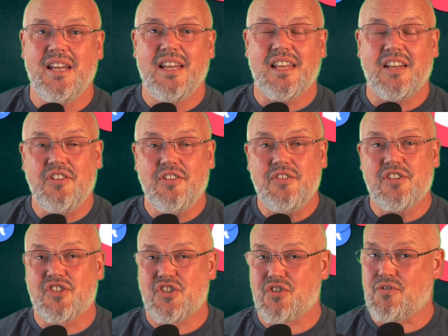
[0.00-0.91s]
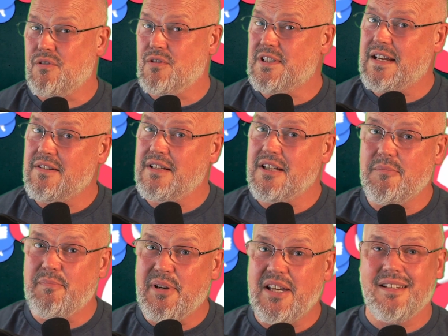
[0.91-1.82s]
Can you just scroll down a little
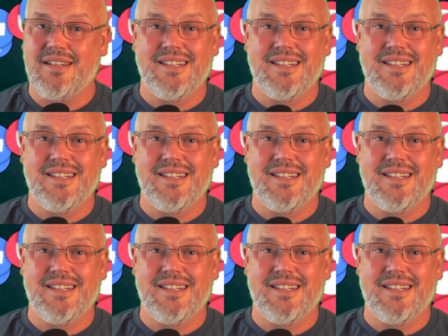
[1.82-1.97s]
bit